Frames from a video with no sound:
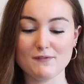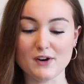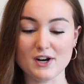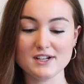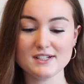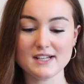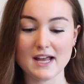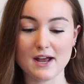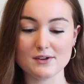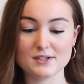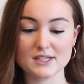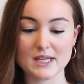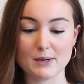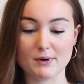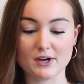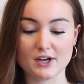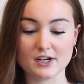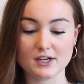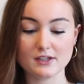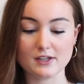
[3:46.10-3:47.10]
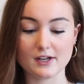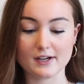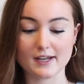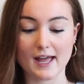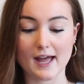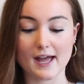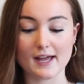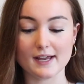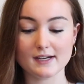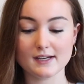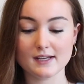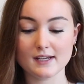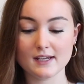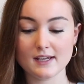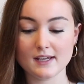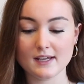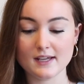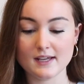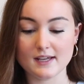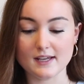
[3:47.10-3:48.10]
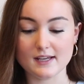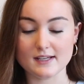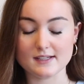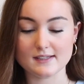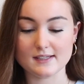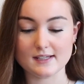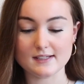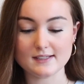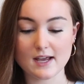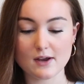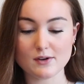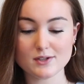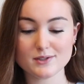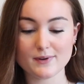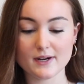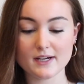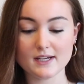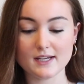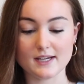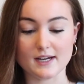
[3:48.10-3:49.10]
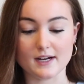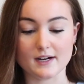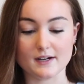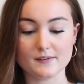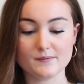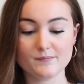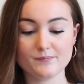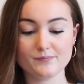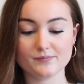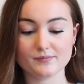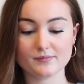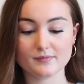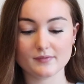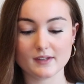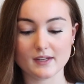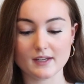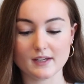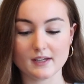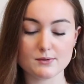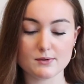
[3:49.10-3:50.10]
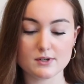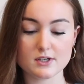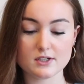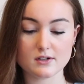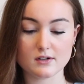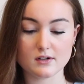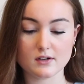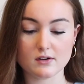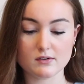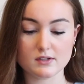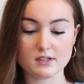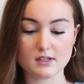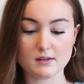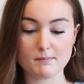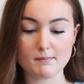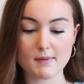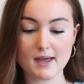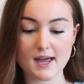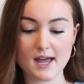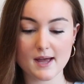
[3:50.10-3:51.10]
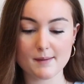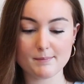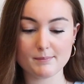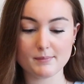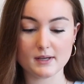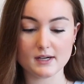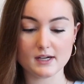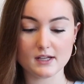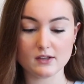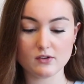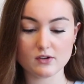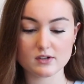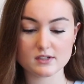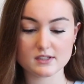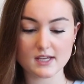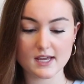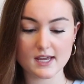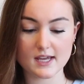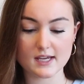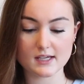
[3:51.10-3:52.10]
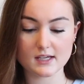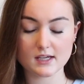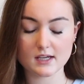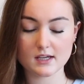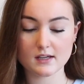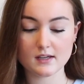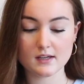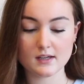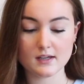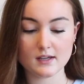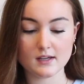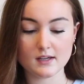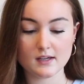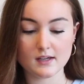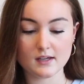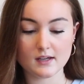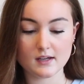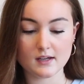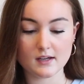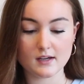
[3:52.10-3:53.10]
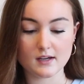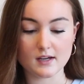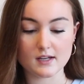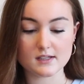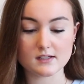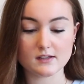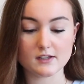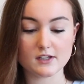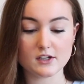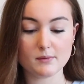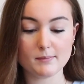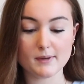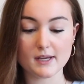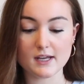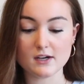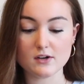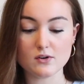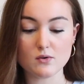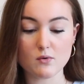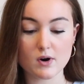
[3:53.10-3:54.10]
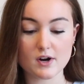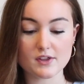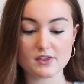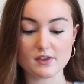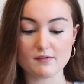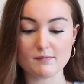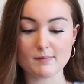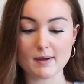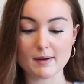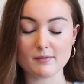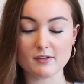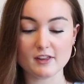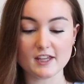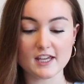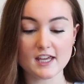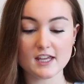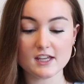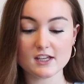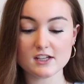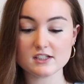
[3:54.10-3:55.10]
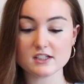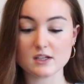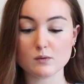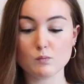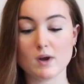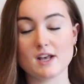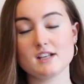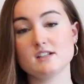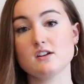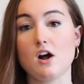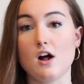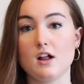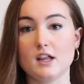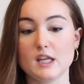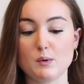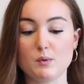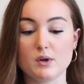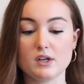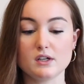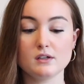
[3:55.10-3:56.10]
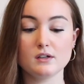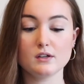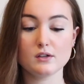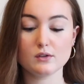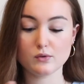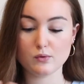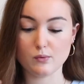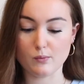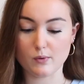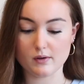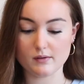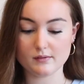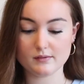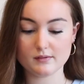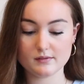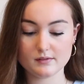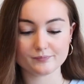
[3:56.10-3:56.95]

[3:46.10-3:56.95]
The first house that we're gonna look at is this house right here. So we're just gonna go to the map and it looks like it's a little bit north of Beverly Hills and West Hollywood. Cool.